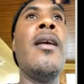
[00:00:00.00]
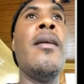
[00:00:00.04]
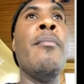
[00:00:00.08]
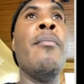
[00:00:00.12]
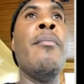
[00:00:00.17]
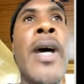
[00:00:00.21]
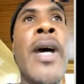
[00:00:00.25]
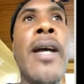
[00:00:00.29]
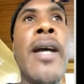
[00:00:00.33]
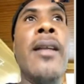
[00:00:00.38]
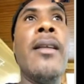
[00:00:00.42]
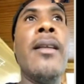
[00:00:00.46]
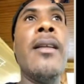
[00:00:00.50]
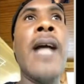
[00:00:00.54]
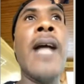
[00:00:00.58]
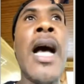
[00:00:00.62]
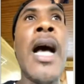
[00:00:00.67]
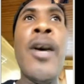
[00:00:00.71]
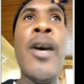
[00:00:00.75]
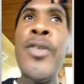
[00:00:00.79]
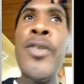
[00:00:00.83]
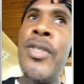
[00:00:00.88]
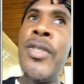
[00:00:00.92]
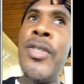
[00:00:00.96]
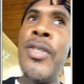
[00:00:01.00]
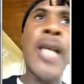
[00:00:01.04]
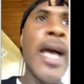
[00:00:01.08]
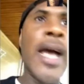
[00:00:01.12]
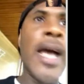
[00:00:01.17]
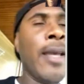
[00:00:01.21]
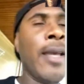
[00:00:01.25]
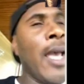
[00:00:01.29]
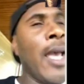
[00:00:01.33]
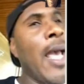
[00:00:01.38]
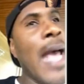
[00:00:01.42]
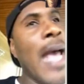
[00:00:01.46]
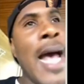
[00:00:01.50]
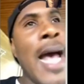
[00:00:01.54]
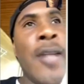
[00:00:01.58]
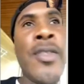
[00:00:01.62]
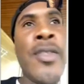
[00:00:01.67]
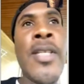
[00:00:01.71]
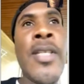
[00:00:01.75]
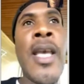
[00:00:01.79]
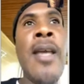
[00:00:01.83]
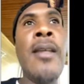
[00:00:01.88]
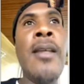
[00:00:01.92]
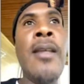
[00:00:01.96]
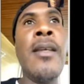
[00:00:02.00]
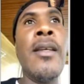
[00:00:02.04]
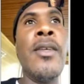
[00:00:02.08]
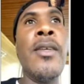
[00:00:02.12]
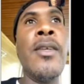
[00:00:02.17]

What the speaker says: But I was just like, "Hey, I'll take it.